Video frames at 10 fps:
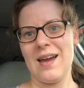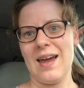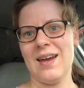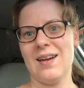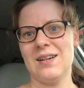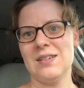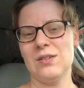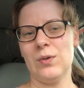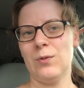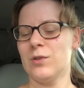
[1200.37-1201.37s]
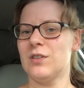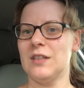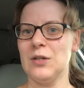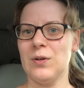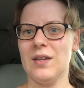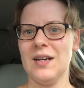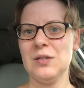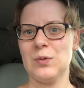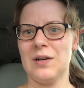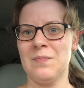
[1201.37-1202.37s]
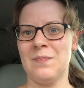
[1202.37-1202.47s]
and we will see you in the next one.